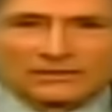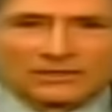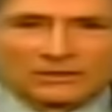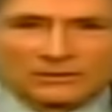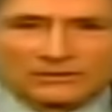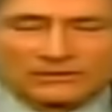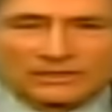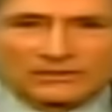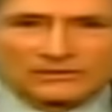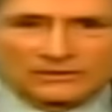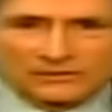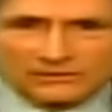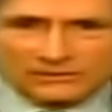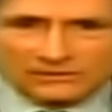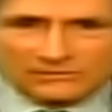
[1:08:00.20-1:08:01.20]
the whole
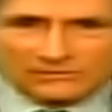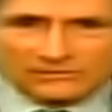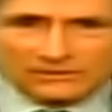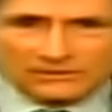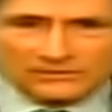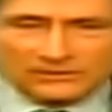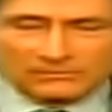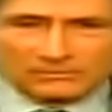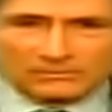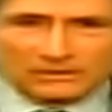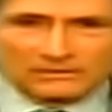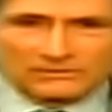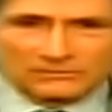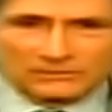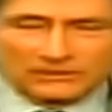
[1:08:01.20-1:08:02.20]
thesis is
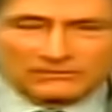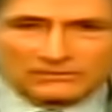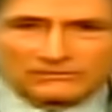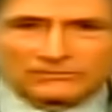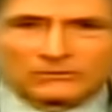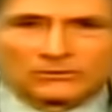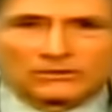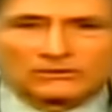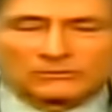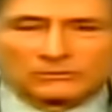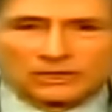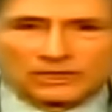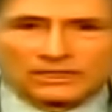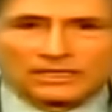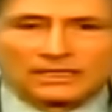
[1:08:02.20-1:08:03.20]
a bit of a false
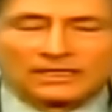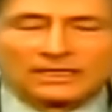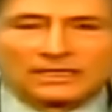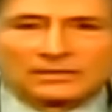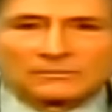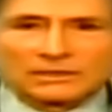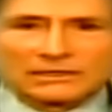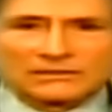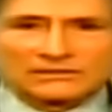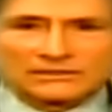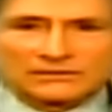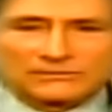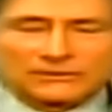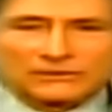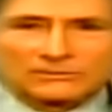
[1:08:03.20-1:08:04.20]
one, because
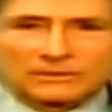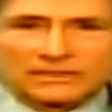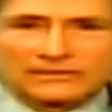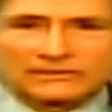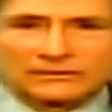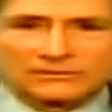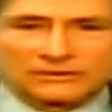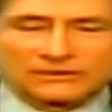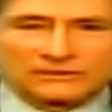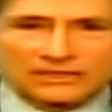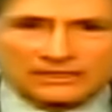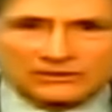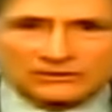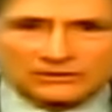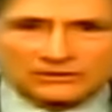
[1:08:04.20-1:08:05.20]
in the first place,
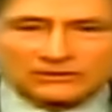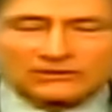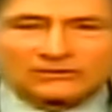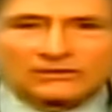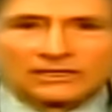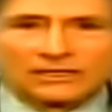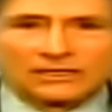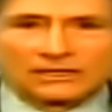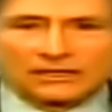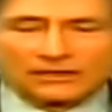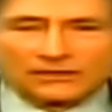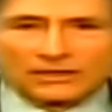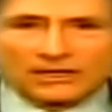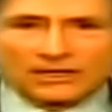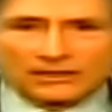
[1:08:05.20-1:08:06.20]
civilizations
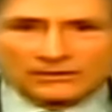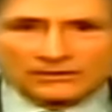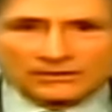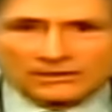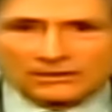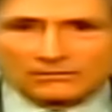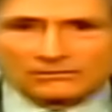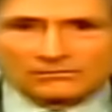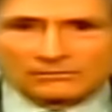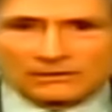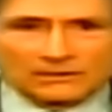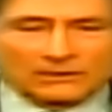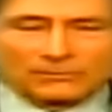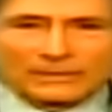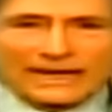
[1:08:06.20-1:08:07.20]
are not, you know,
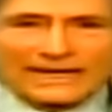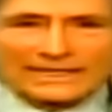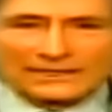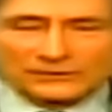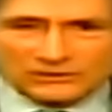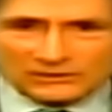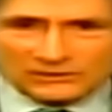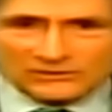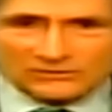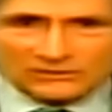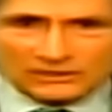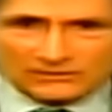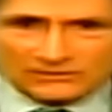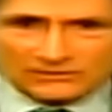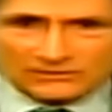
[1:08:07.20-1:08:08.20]
little
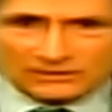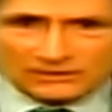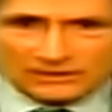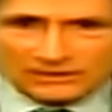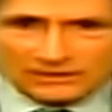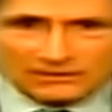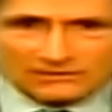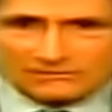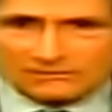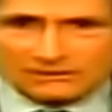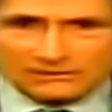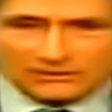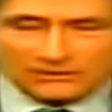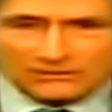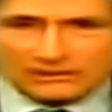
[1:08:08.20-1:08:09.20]
packages that
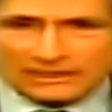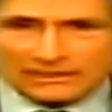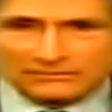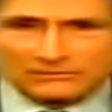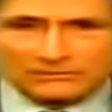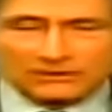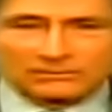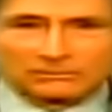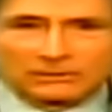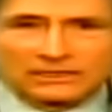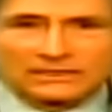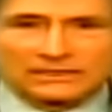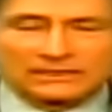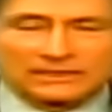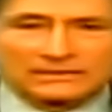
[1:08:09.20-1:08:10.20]
are kind of
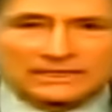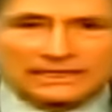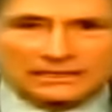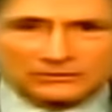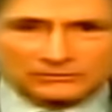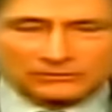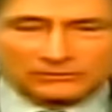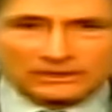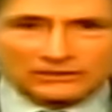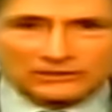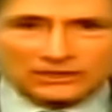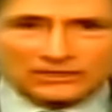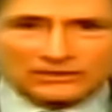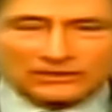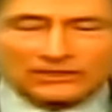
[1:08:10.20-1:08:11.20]
completely detached from
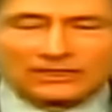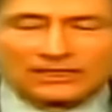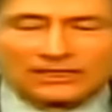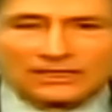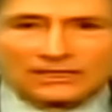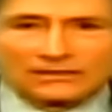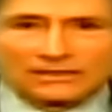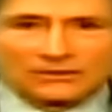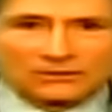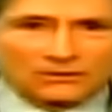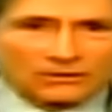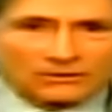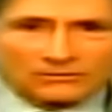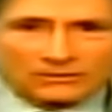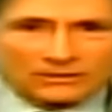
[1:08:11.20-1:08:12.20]
each other.
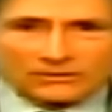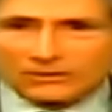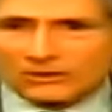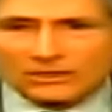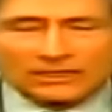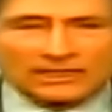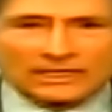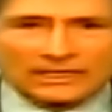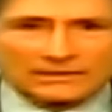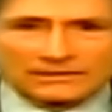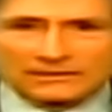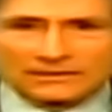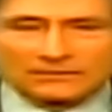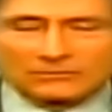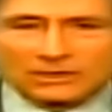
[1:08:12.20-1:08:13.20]
They're all
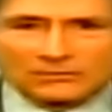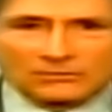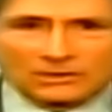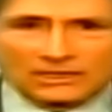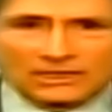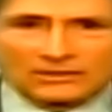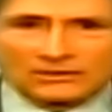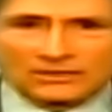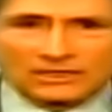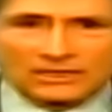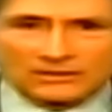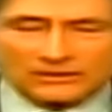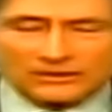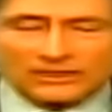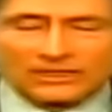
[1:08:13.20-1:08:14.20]
connected in one way or
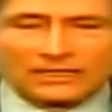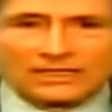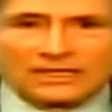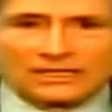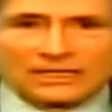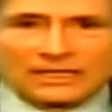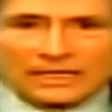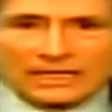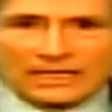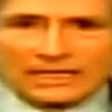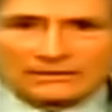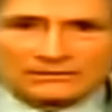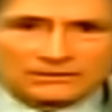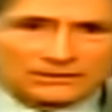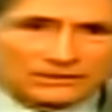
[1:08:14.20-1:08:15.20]
another.
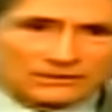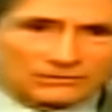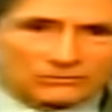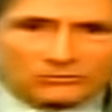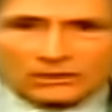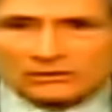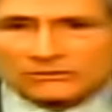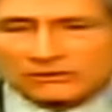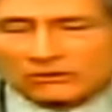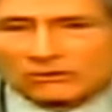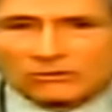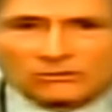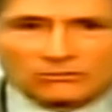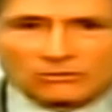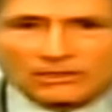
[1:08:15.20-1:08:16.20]
And, you know,
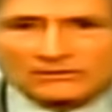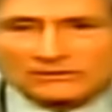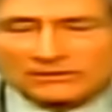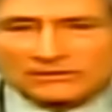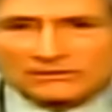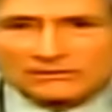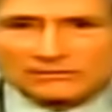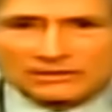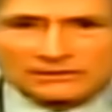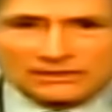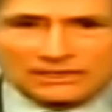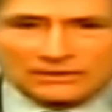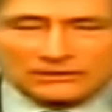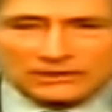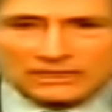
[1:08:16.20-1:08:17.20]
so-called Western
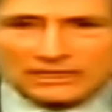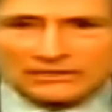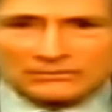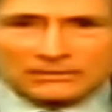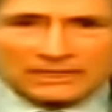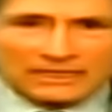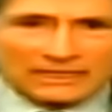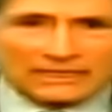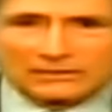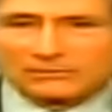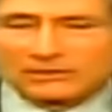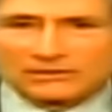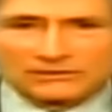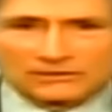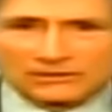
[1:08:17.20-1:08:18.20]
civilization has many
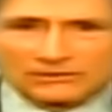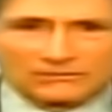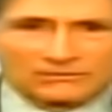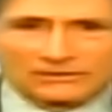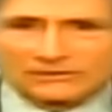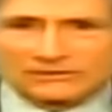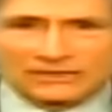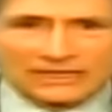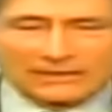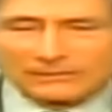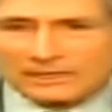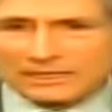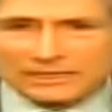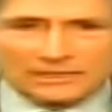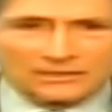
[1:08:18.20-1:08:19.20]
elements of
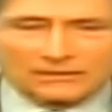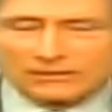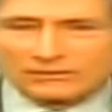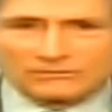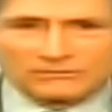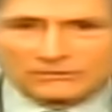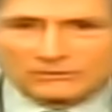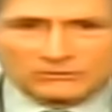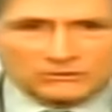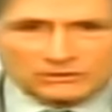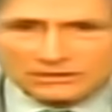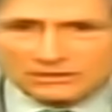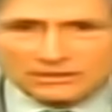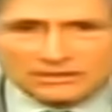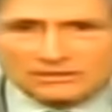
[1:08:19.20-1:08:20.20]
Islamic and
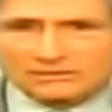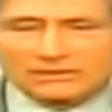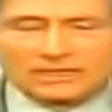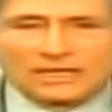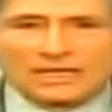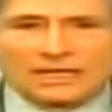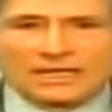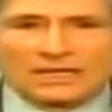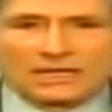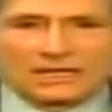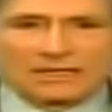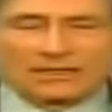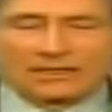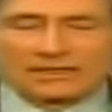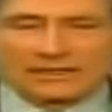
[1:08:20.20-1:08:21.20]
Confucian and
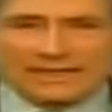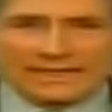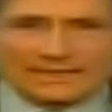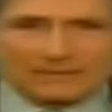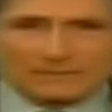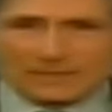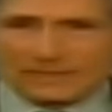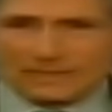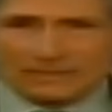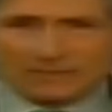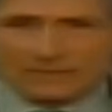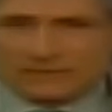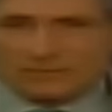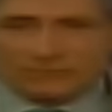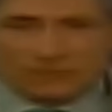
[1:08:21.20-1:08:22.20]
Latin
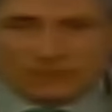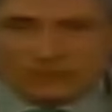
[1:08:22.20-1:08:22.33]
American and